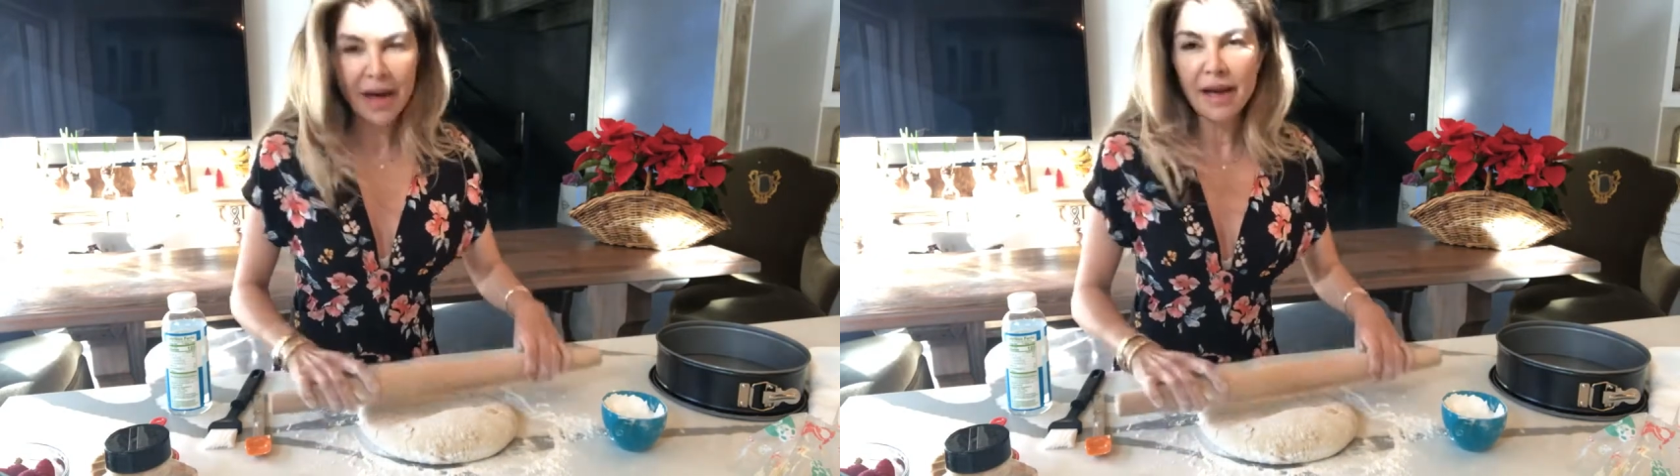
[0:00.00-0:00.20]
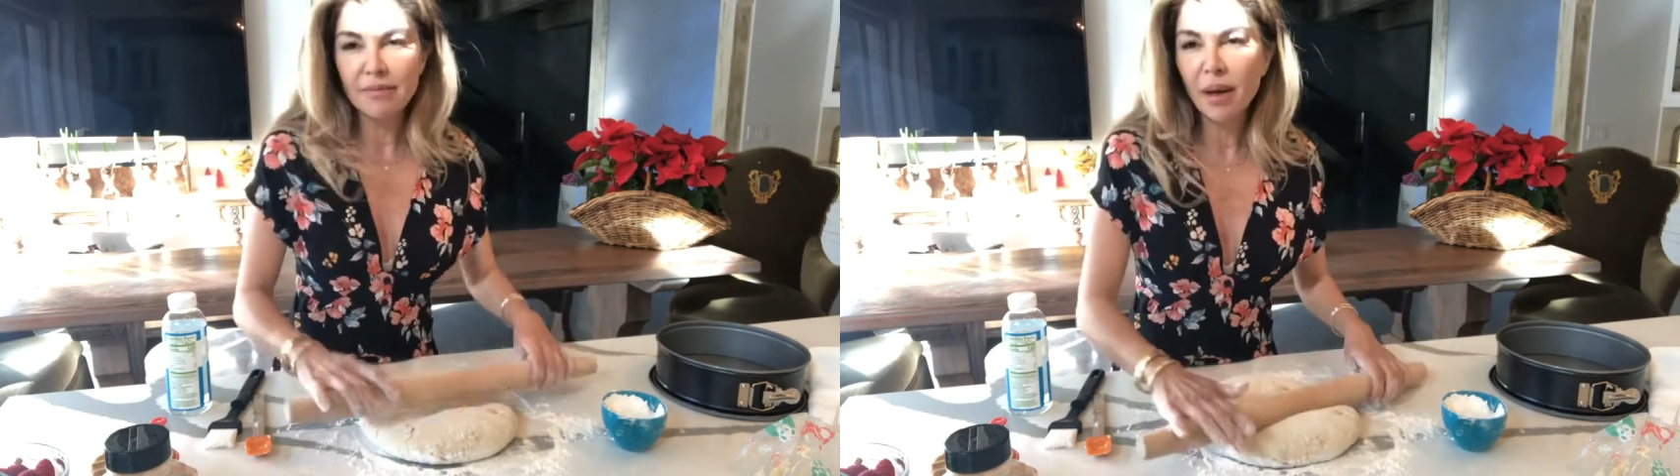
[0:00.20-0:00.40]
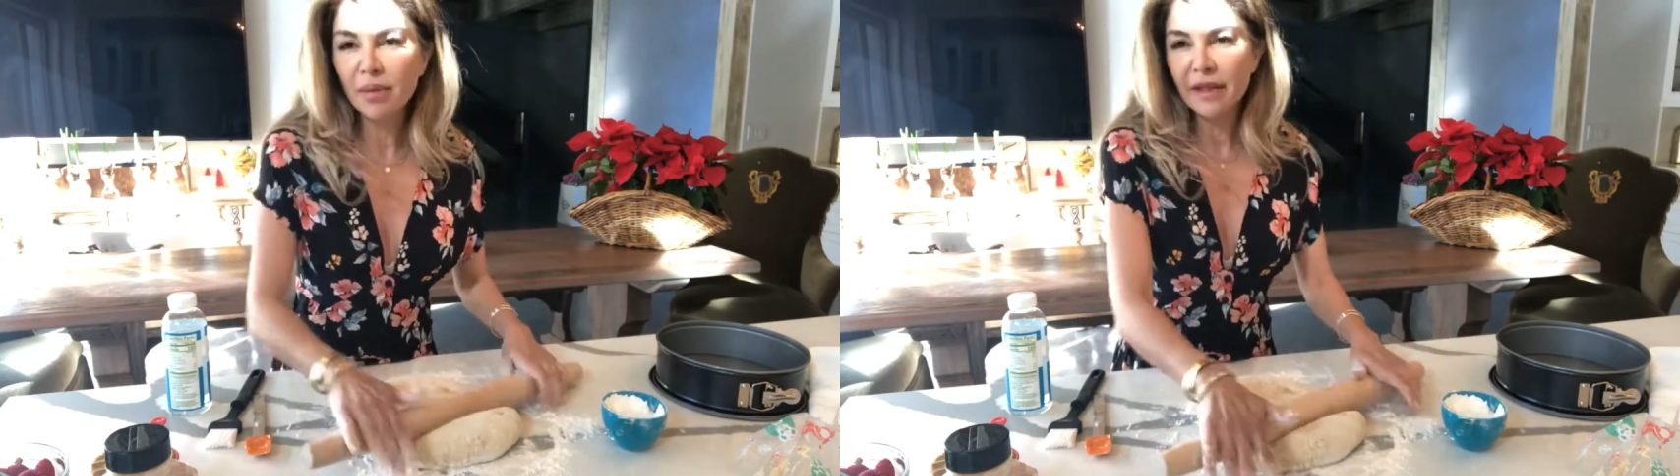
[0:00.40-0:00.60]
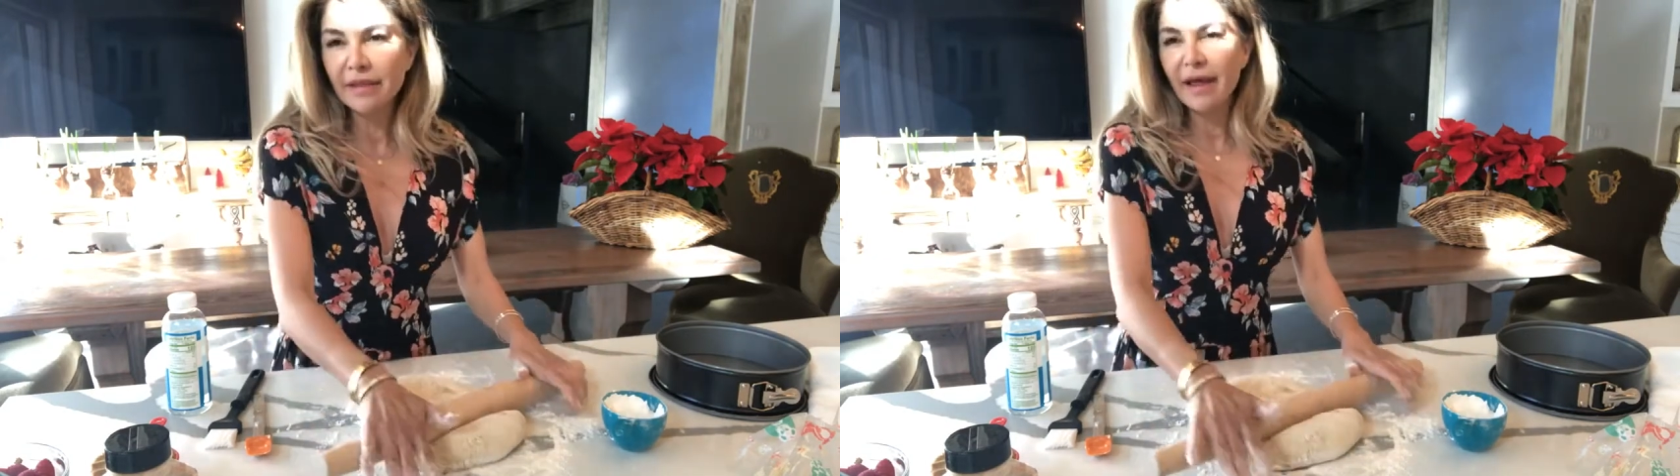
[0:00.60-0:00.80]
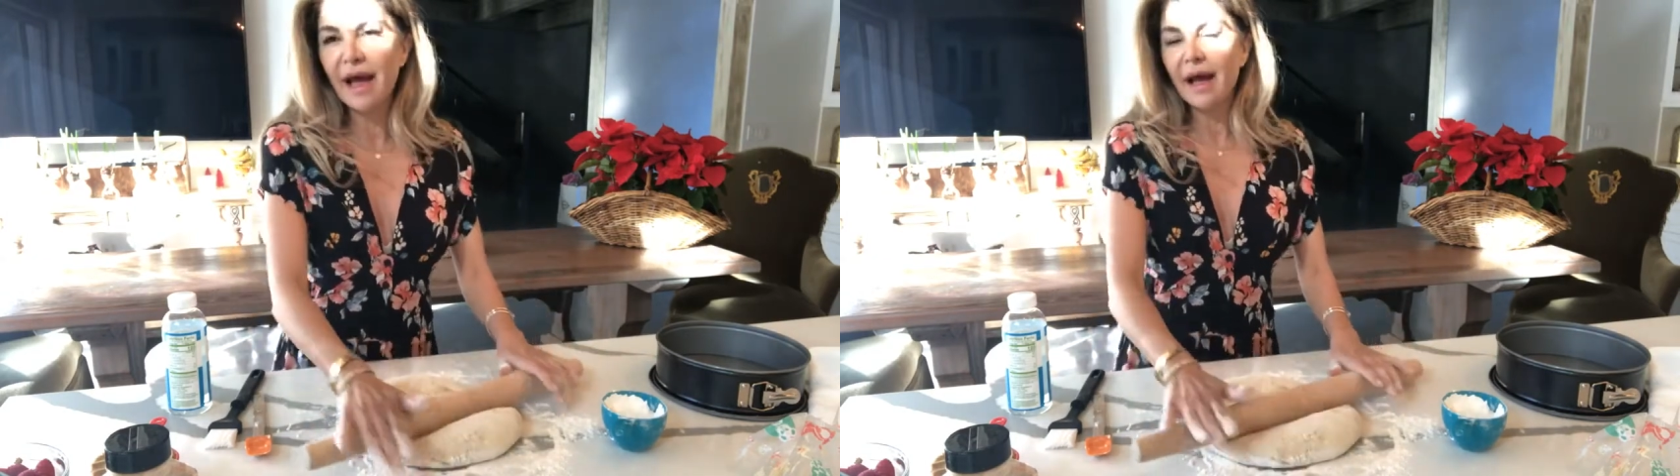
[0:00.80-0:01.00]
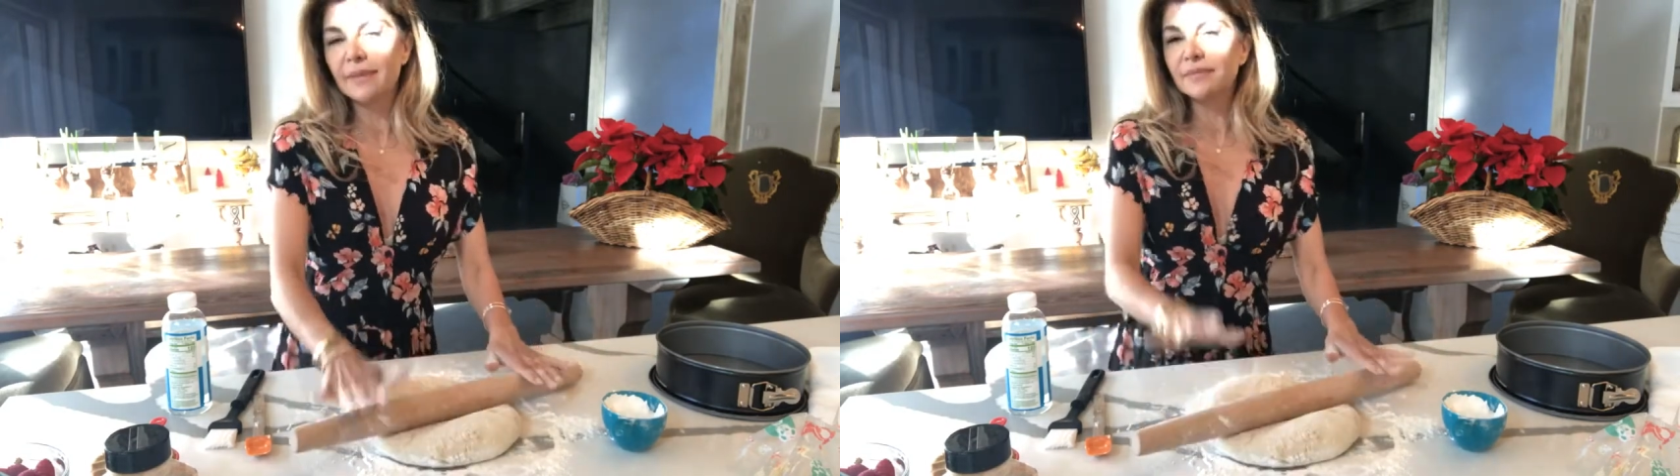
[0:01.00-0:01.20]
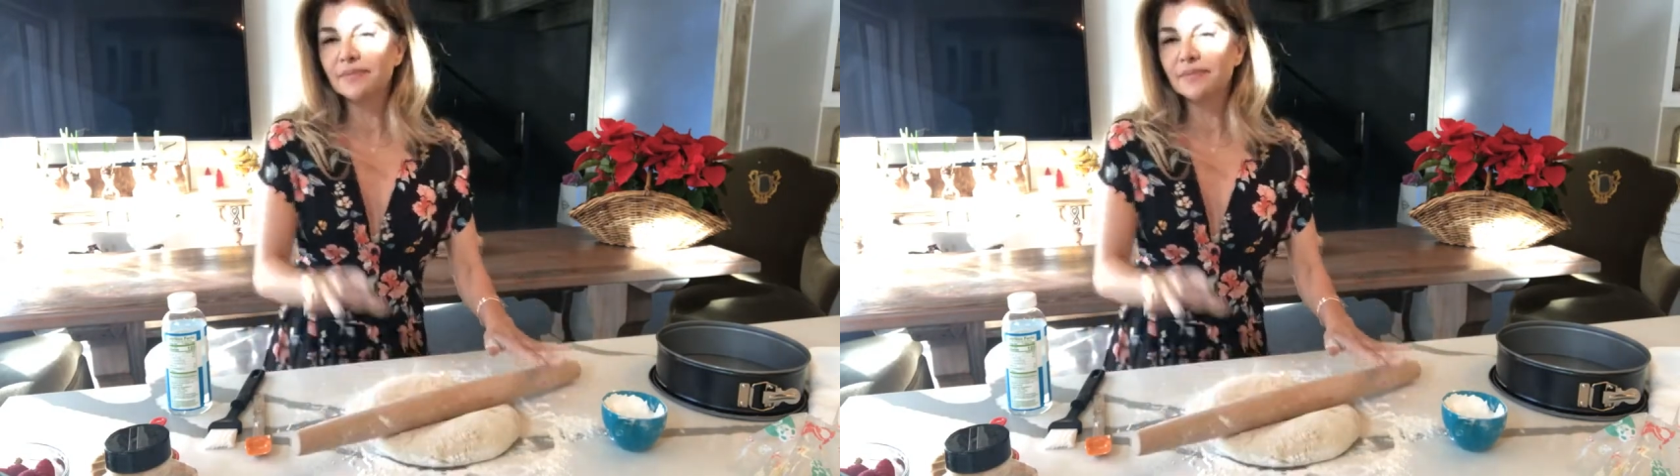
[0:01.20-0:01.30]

and bubble in that.